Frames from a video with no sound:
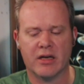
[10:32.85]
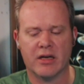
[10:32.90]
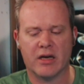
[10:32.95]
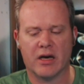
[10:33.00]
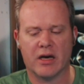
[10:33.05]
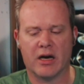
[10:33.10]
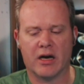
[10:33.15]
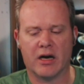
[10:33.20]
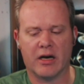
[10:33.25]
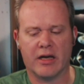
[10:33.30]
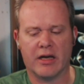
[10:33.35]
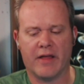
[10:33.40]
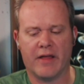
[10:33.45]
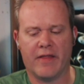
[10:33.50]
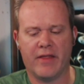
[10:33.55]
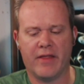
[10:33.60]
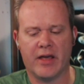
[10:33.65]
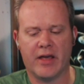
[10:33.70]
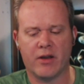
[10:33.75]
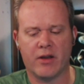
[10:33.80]
And
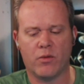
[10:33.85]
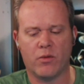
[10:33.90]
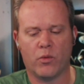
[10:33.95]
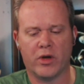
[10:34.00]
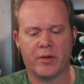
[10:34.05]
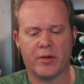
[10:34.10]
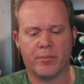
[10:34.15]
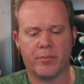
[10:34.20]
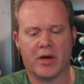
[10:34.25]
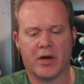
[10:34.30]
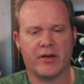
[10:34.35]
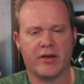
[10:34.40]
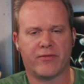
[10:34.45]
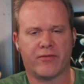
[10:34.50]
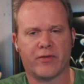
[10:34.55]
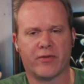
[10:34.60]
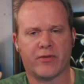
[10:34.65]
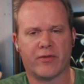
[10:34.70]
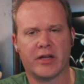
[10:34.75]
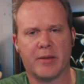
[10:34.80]
then when my
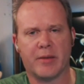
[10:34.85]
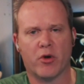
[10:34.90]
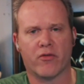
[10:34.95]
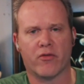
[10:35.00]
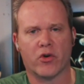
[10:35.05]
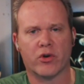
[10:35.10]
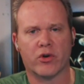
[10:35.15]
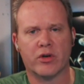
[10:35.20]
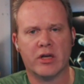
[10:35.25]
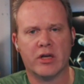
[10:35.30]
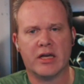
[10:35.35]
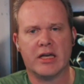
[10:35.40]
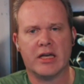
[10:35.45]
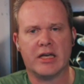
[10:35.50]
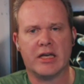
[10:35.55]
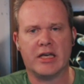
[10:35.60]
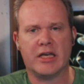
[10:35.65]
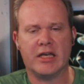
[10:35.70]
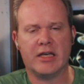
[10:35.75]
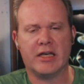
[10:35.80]
friend came over,
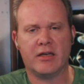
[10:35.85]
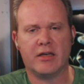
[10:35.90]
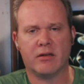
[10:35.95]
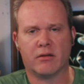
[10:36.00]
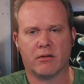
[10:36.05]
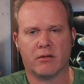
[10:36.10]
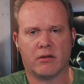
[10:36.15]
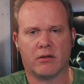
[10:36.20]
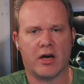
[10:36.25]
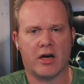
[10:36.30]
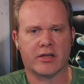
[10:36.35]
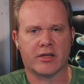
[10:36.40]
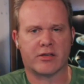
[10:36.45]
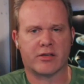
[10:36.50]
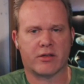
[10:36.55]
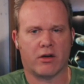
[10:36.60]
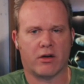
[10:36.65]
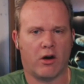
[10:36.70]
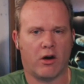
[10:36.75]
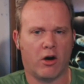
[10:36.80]
he lost
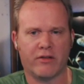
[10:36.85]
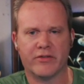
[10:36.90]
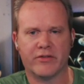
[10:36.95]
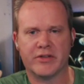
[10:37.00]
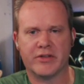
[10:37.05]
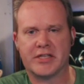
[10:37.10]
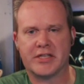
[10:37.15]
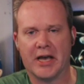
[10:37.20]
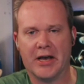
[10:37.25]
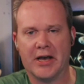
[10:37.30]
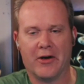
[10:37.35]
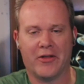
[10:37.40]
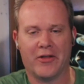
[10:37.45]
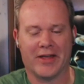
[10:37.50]
all of his health.